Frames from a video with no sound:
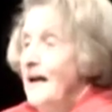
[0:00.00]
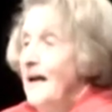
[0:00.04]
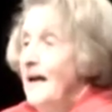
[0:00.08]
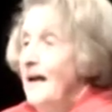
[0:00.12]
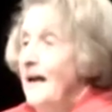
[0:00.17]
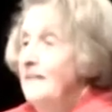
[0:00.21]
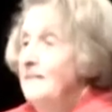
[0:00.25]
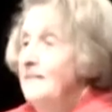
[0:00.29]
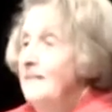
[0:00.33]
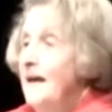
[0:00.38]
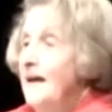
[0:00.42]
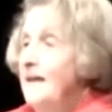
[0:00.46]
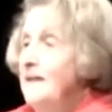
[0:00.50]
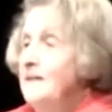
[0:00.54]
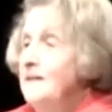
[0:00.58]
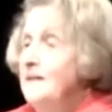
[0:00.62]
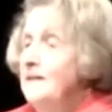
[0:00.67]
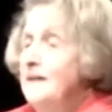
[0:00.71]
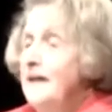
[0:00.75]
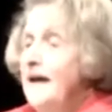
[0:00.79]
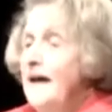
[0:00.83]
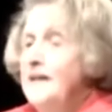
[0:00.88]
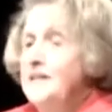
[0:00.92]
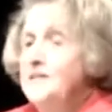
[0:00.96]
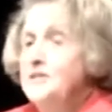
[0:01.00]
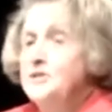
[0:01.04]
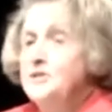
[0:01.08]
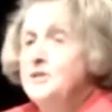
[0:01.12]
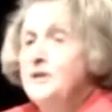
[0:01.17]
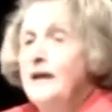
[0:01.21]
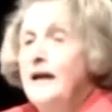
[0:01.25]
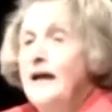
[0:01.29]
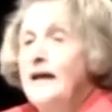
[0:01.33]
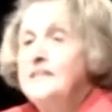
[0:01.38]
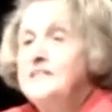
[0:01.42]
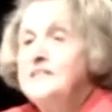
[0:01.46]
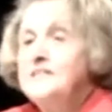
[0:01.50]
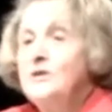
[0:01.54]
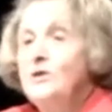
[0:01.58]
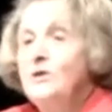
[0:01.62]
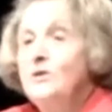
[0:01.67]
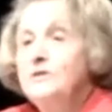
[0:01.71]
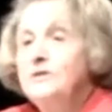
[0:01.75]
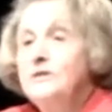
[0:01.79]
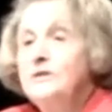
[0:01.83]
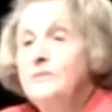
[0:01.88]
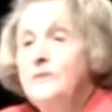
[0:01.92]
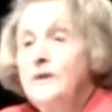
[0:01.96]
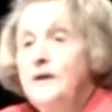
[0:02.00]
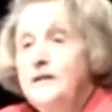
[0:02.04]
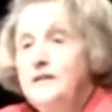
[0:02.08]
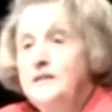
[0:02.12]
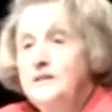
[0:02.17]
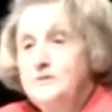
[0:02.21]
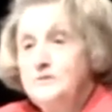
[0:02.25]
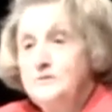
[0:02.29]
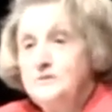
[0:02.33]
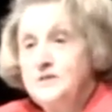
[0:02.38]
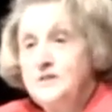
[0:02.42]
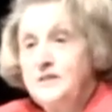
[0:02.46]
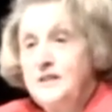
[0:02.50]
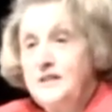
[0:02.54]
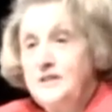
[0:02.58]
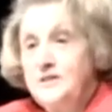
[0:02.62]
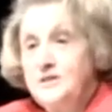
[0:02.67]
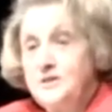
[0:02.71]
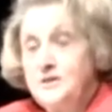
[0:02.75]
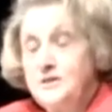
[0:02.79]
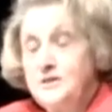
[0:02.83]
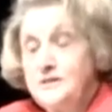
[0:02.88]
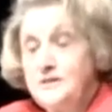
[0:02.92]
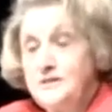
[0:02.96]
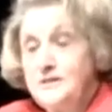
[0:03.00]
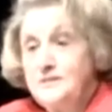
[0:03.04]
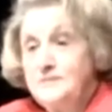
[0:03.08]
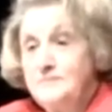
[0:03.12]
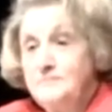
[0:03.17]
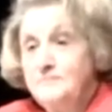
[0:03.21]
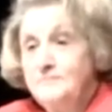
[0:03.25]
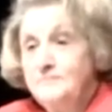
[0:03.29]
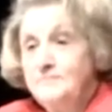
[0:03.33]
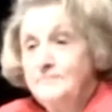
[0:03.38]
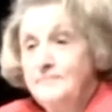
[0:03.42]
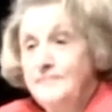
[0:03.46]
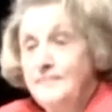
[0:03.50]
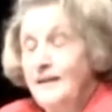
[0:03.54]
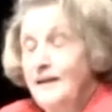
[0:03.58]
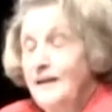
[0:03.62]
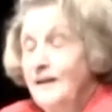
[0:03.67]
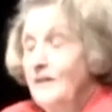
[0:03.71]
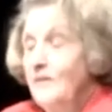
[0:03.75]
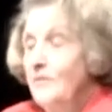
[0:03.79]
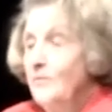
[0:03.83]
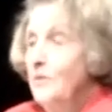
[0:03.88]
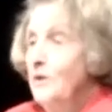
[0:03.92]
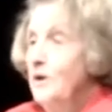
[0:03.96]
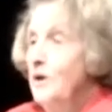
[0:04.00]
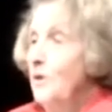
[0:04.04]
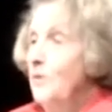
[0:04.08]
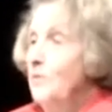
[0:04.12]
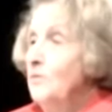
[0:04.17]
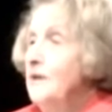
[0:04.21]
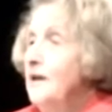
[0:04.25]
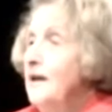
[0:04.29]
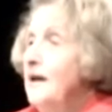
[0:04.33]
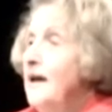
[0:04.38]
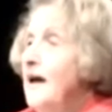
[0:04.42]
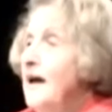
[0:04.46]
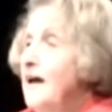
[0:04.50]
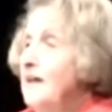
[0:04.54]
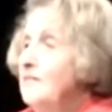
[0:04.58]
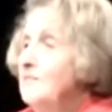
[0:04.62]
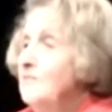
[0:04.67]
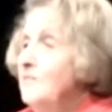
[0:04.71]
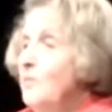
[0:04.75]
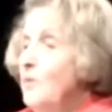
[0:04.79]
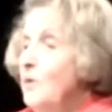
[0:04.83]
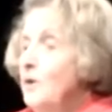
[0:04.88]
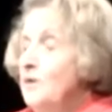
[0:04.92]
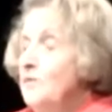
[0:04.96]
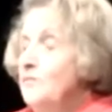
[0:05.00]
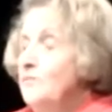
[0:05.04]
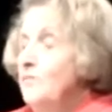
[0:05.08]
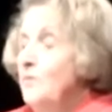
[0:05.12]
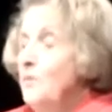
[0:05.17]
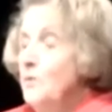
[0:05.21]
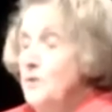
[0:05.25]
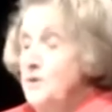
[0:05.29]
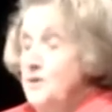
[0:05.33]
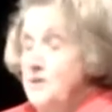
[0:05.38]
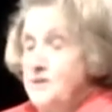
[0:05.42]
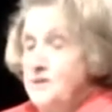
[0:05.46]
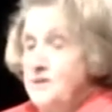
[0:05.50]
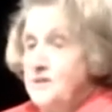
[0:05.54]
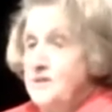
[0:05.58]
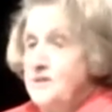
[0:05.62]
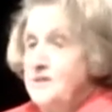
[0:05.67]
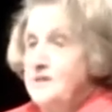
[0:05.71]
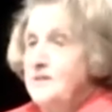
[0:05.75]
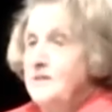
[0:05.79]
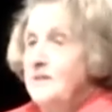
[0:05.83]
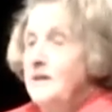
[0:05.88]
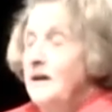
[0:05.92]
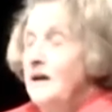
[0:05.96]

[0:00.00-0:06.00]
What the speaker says: And then he nationalized all the radio stations. We only had one voice.